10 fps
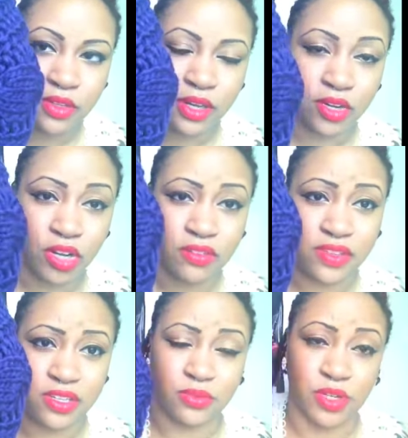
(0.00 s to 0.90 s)
And all of
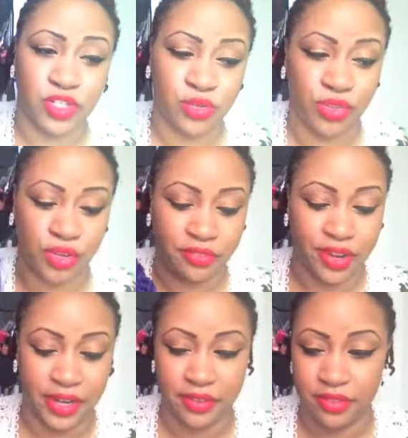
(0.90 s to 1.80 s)
these were
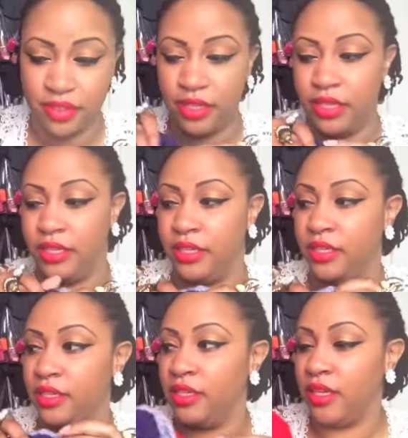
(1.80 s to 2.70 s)
235
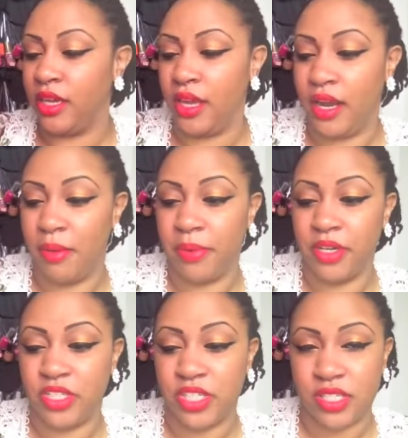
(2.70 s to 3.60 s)
And I
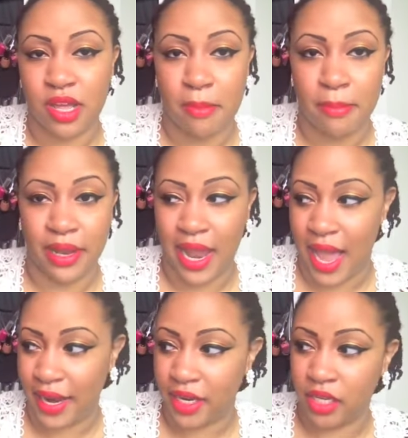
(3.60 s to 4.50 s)
purchased a
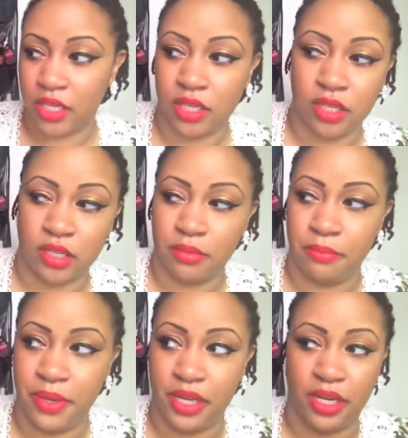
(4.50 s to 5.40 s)
black
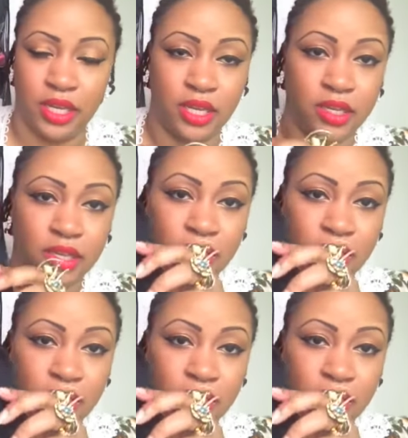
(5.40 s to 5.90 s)
beanie